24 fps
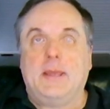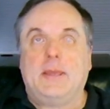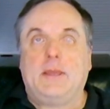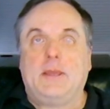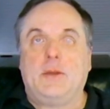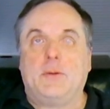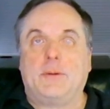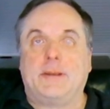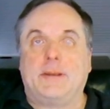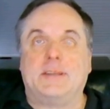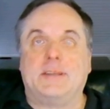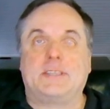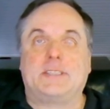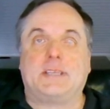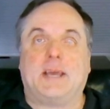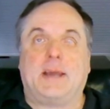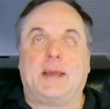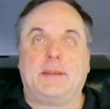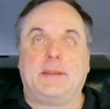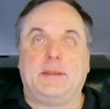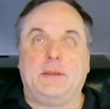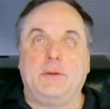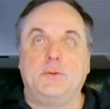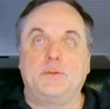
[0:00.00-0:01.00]
You can
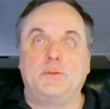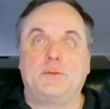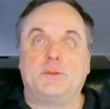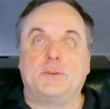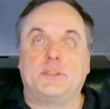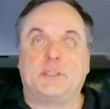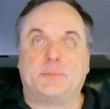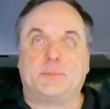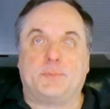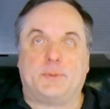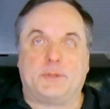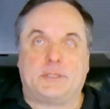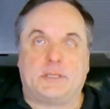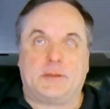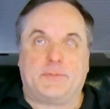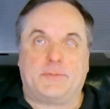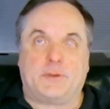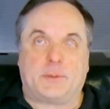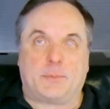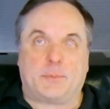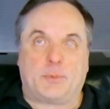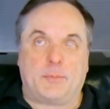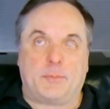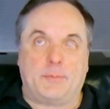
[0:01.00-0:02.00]
assign users
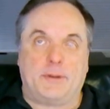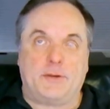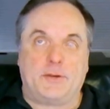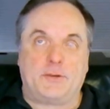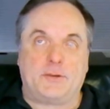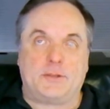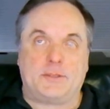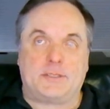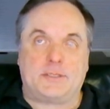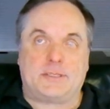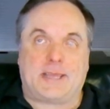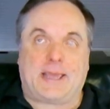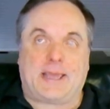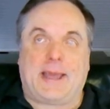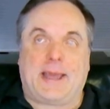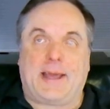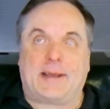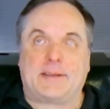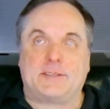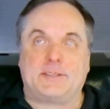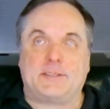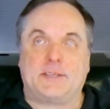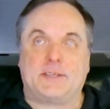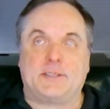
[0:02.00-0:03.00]
specific permissions to
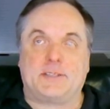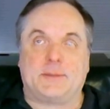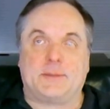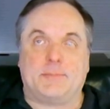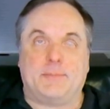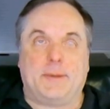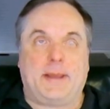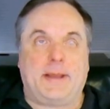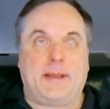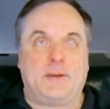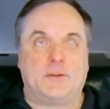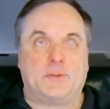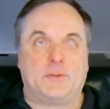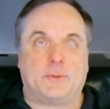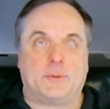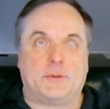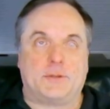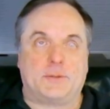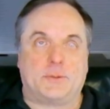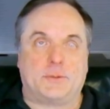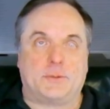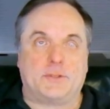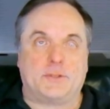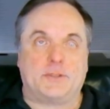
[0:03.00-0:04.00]
access and manage
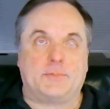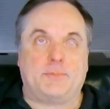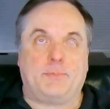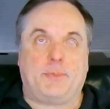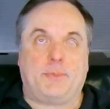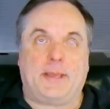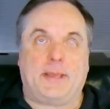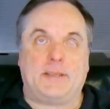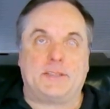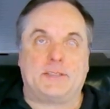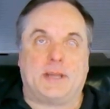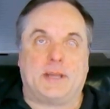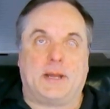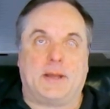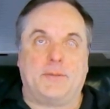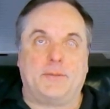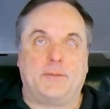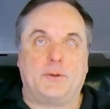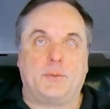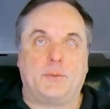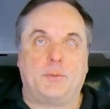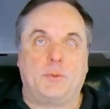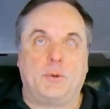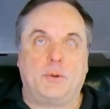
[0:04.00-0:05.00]
resources based on
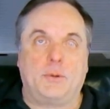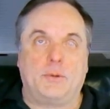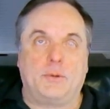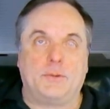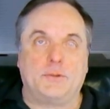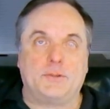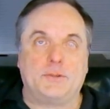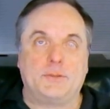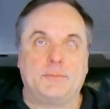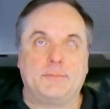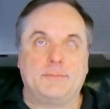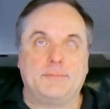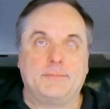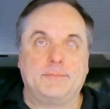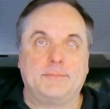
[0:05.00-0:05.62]
their roles.